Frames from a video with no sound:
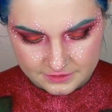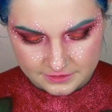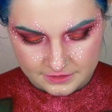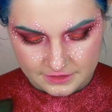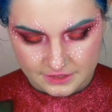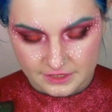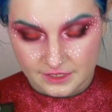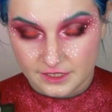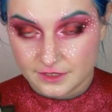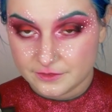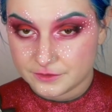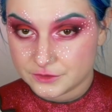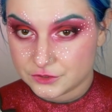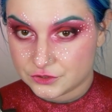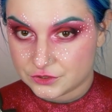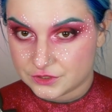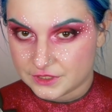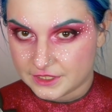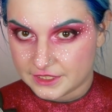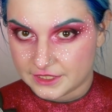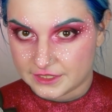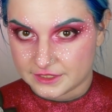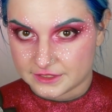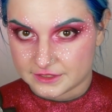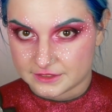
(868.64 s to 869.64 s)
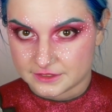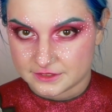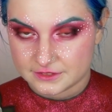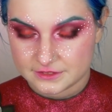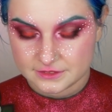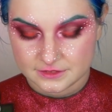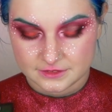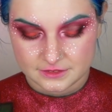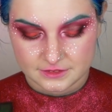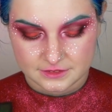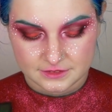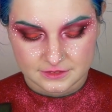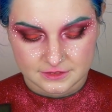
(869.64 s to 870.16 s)
I haven't tried
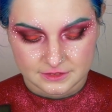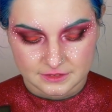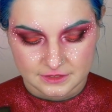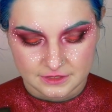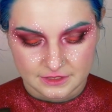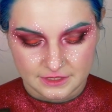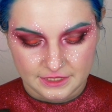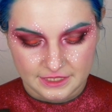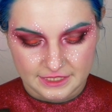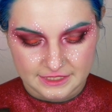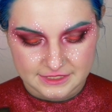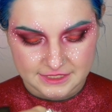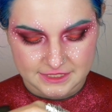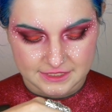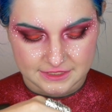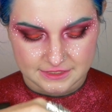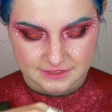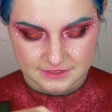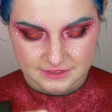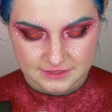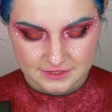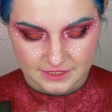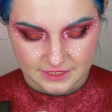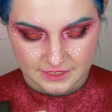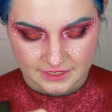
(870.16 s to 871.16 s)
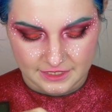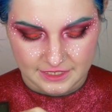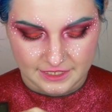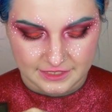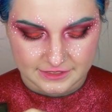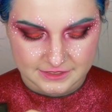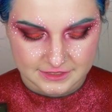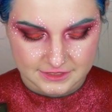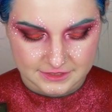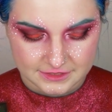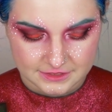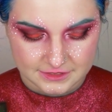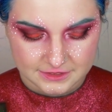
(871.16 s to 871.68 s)
Essence
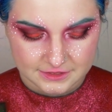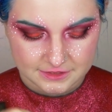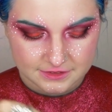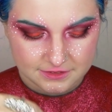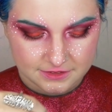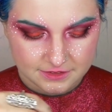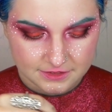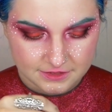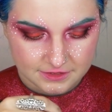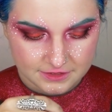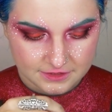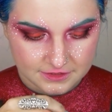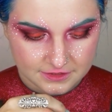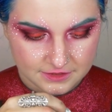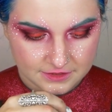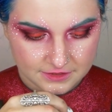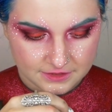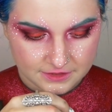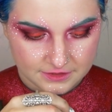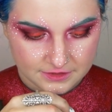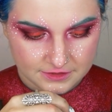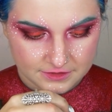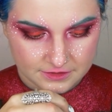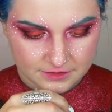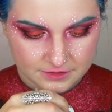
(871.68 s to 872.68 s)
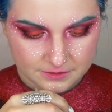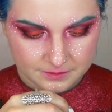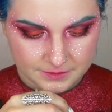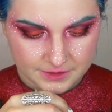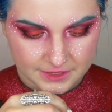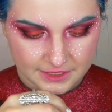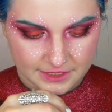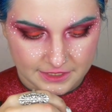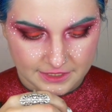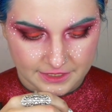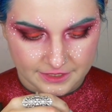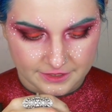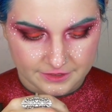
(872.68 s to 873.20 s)
eyelashes in
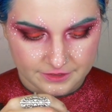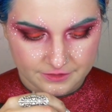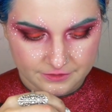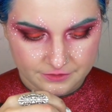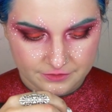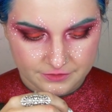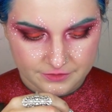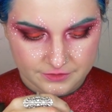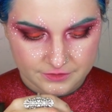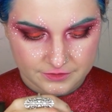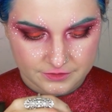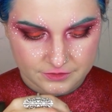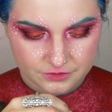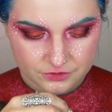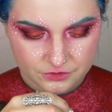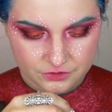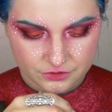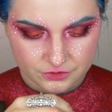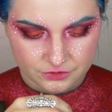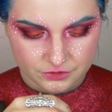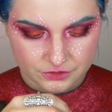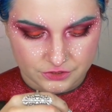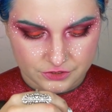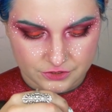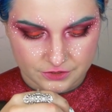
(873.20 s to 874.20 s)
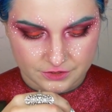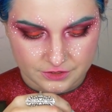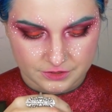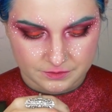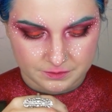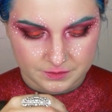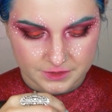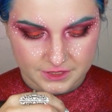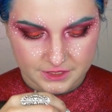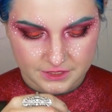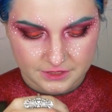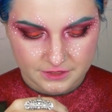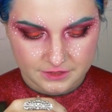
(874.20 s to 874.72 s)
my life, so it's gonna
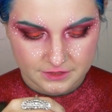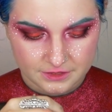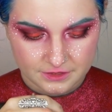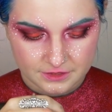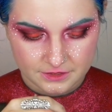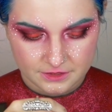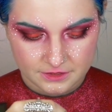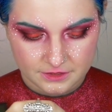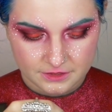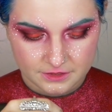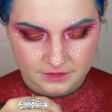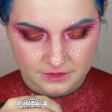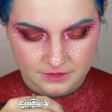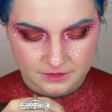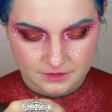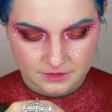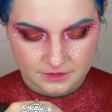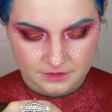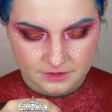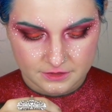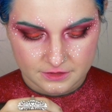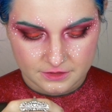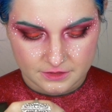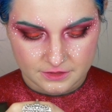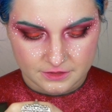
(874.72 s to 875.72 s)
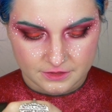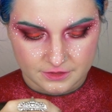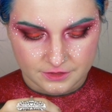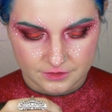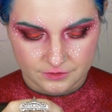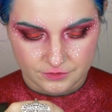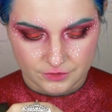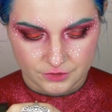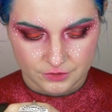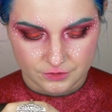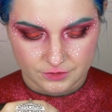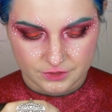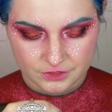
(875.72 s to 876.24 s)
be a
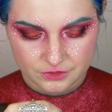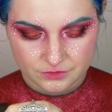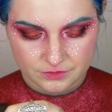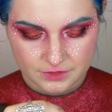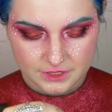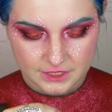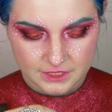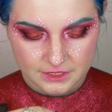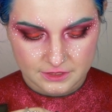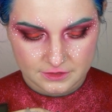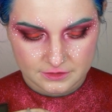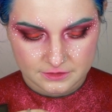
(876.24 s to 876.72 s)
review as well.